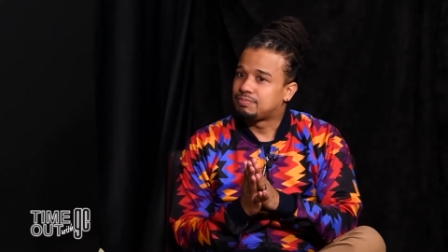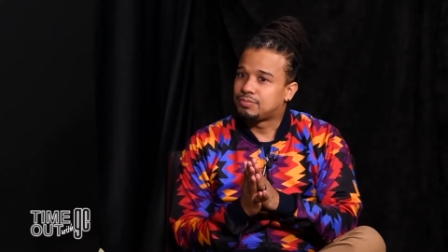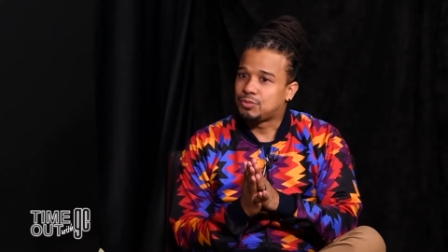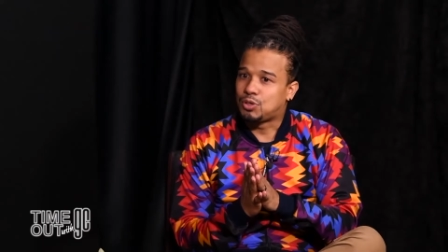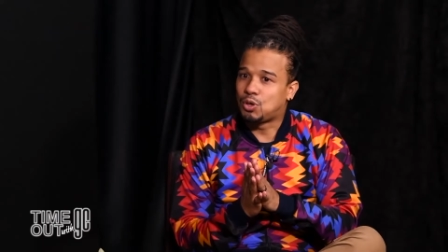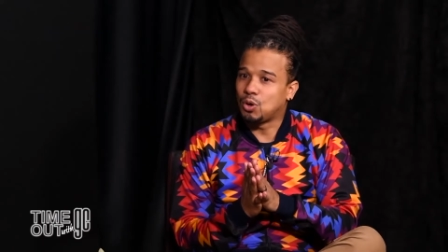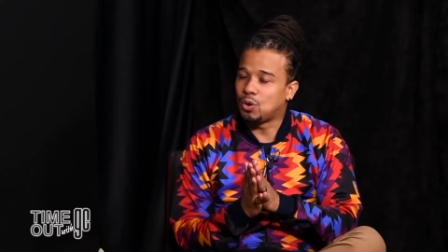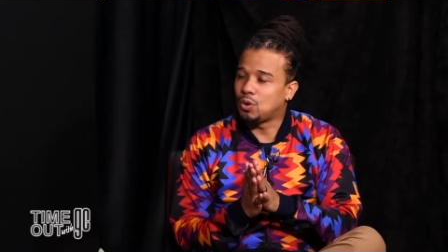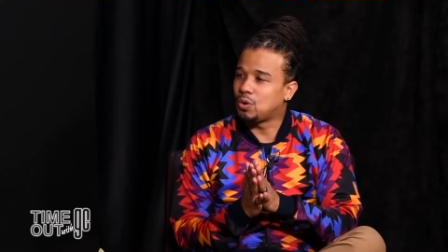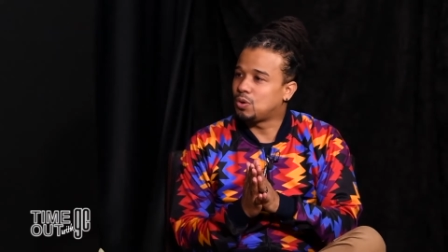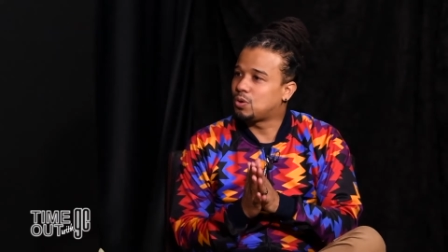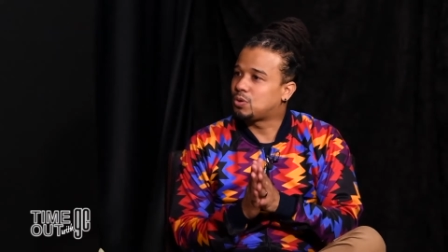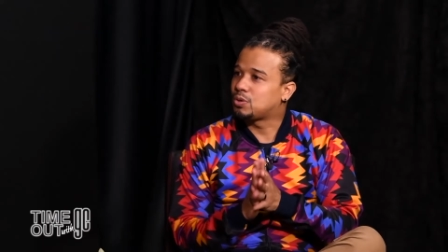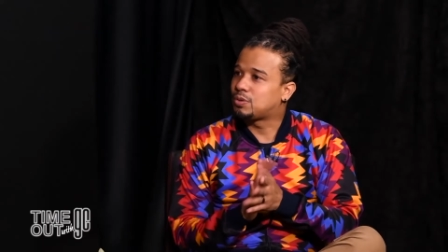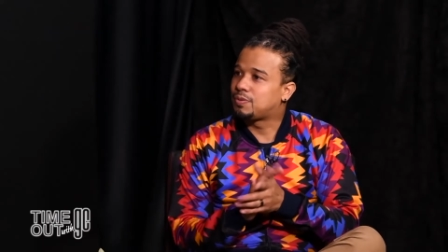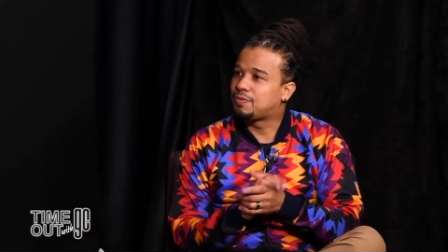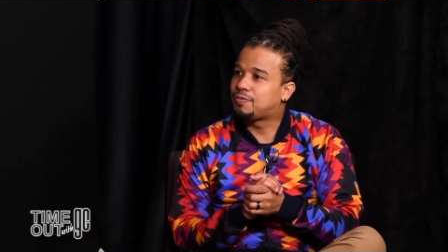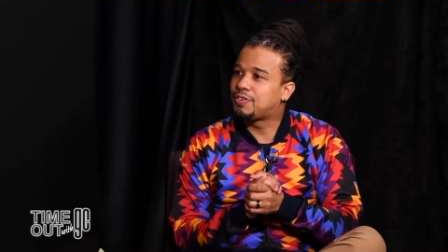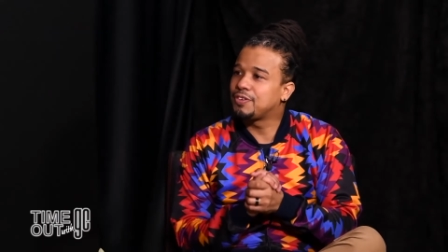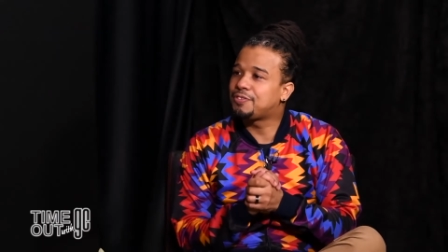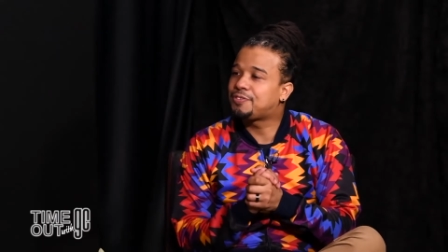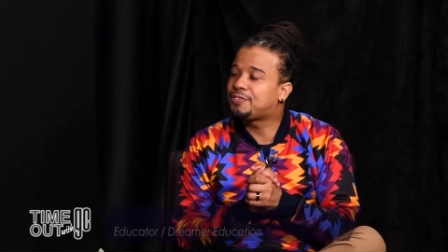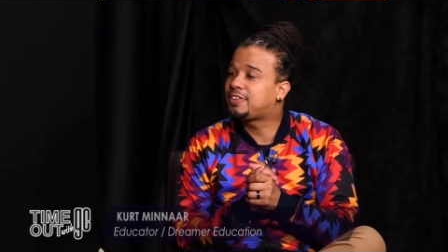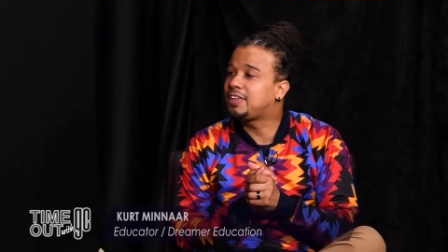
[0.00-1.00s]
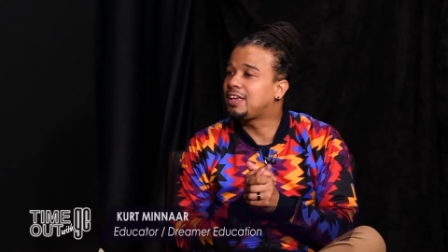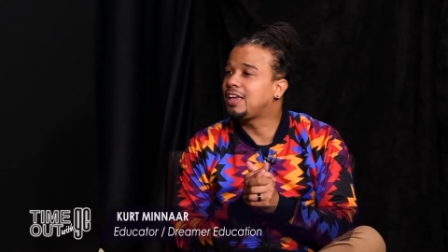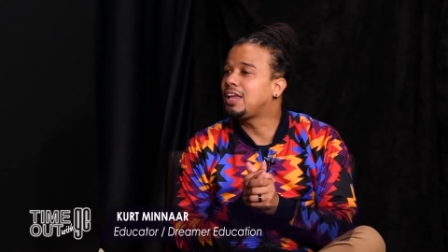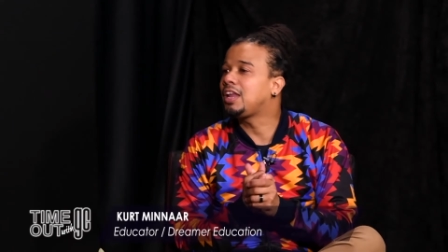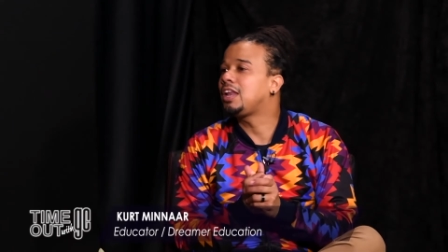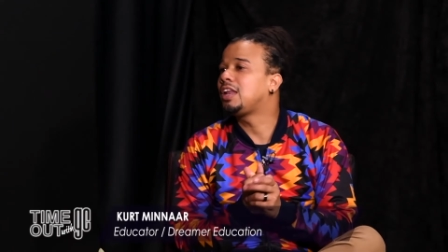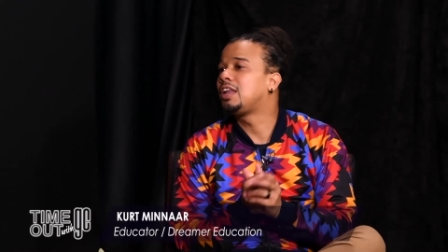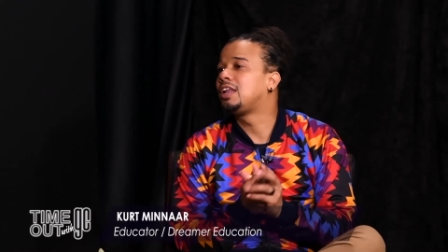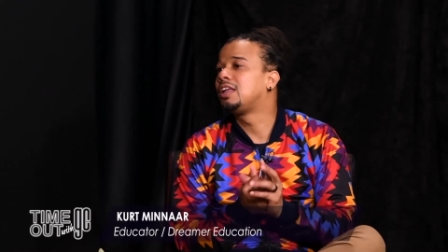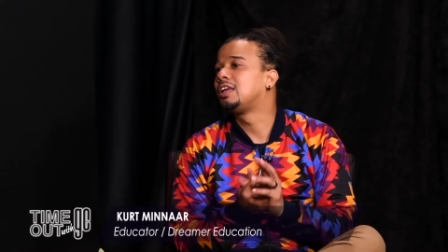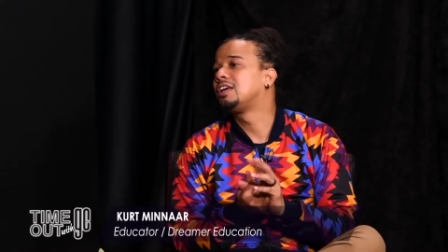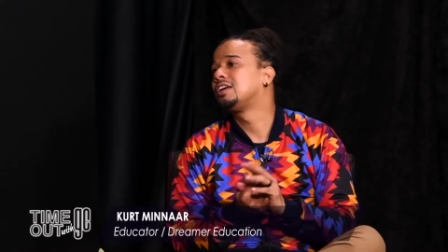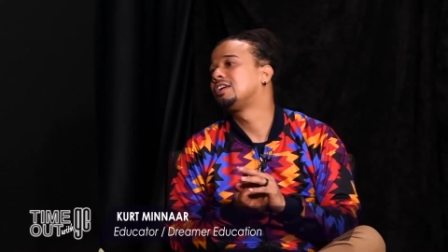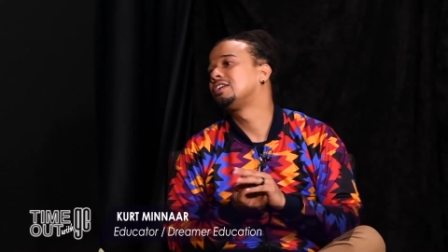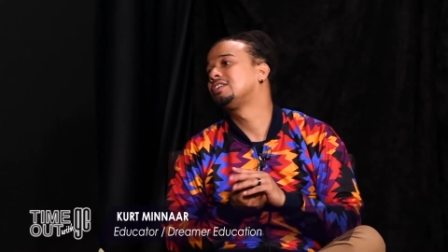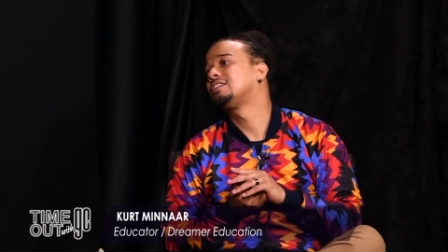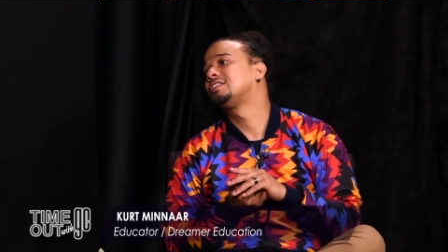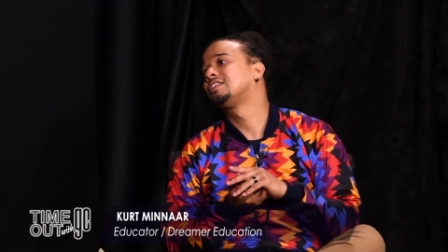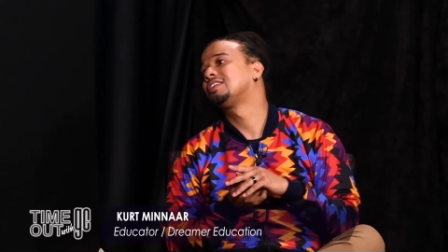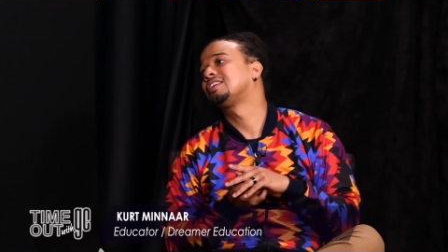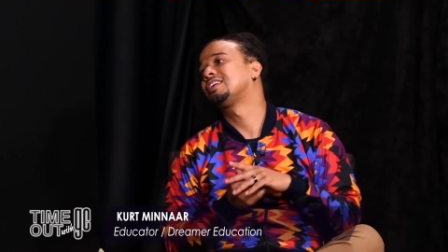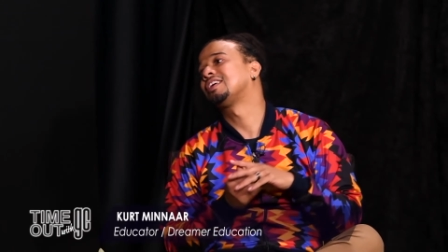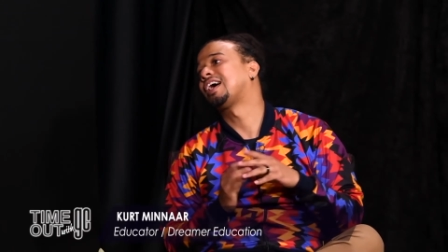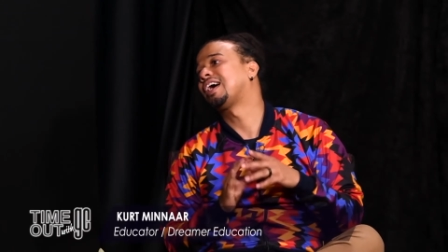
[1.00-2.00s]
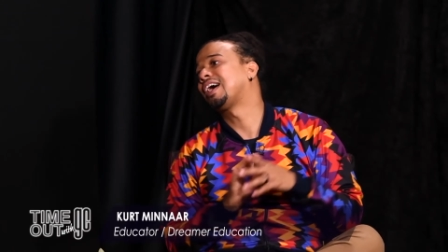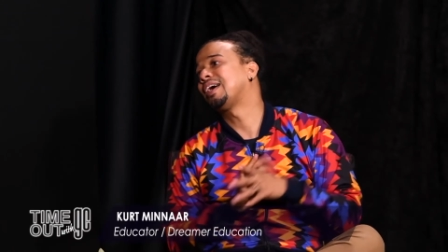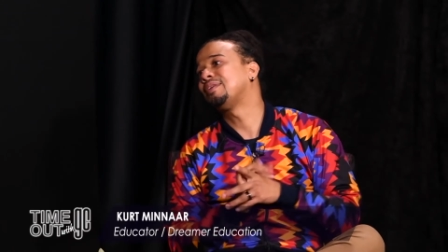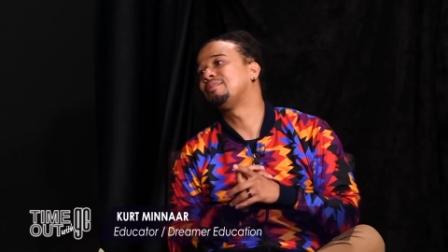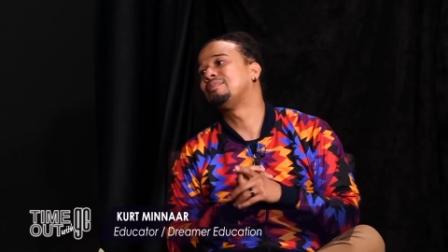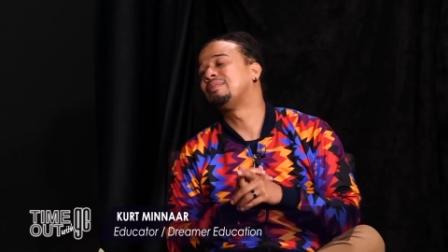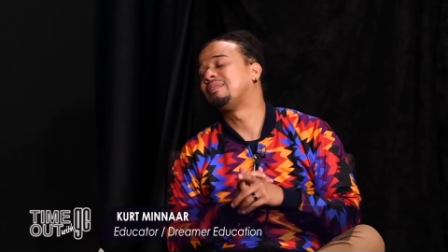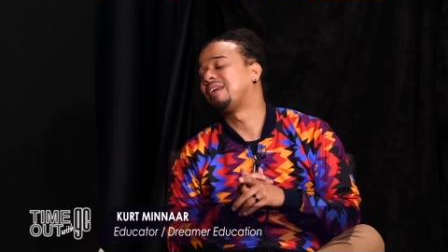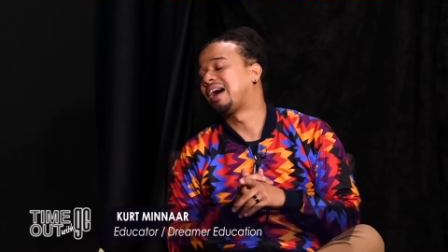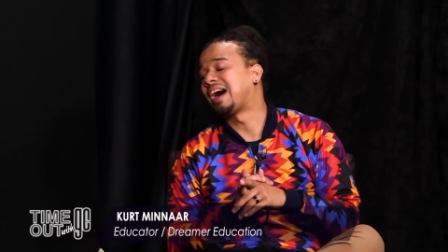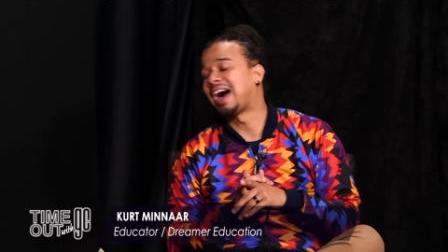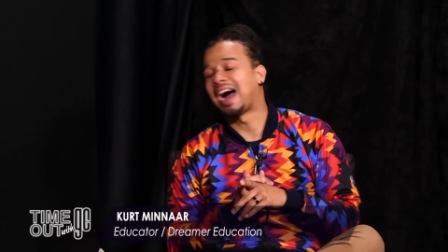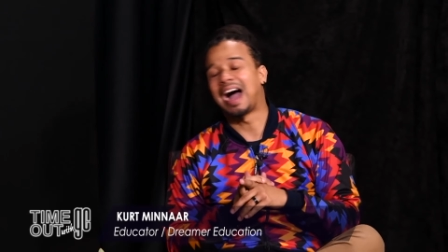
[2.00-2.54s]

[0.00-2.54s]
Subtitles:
15. I'm